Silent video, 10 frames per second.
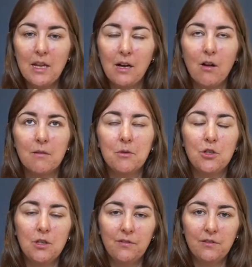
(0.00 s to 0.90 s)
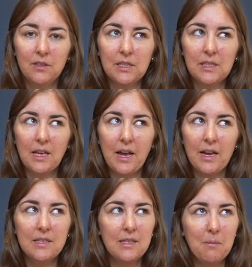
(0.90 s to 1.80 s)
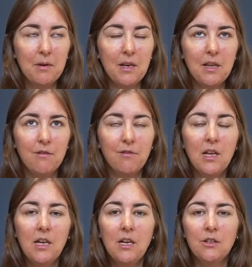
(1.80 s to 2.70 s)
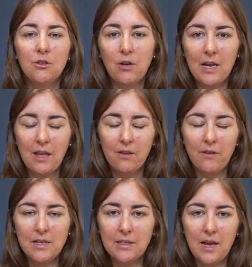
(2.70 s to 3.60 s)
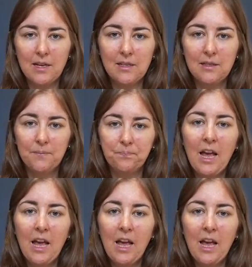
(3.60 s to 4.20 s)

I got them in two different sizes, I believe, to try and get the right size.